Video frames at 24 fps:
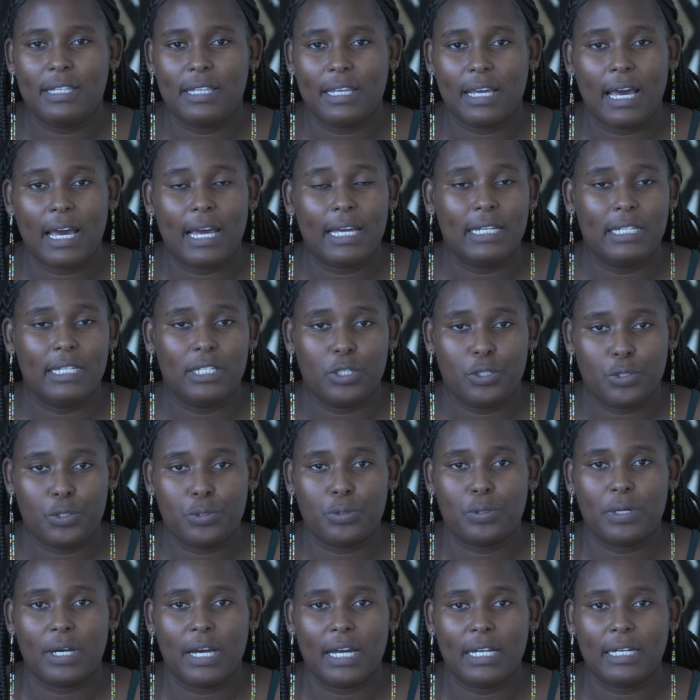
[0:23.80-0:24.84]
there in
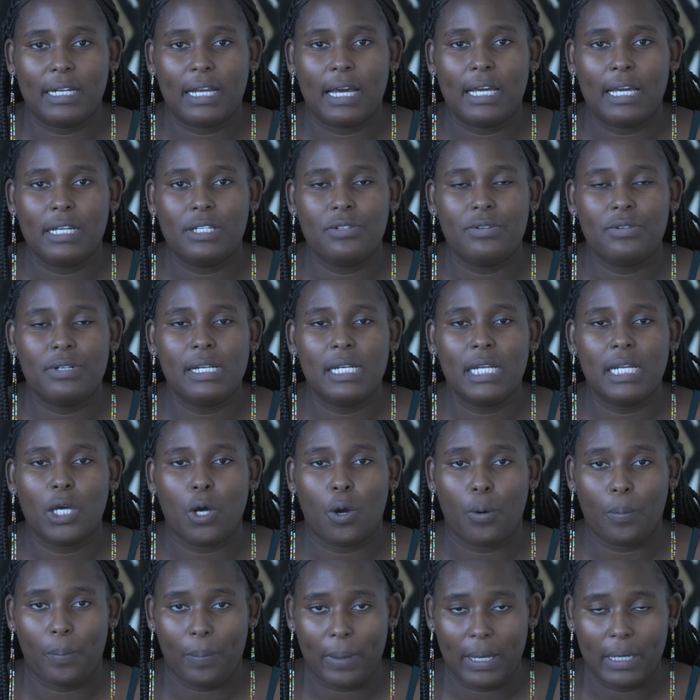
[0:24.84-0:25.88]
Turkana, it really
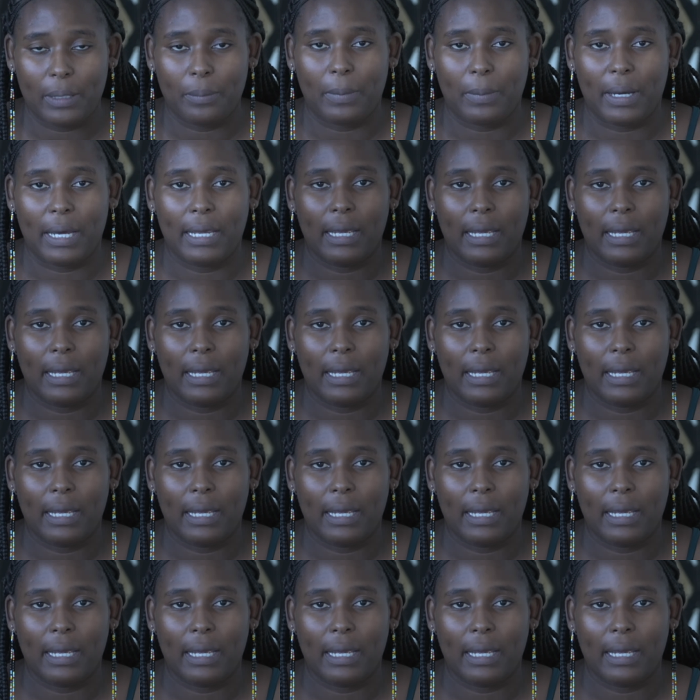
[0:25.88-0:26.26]
opened my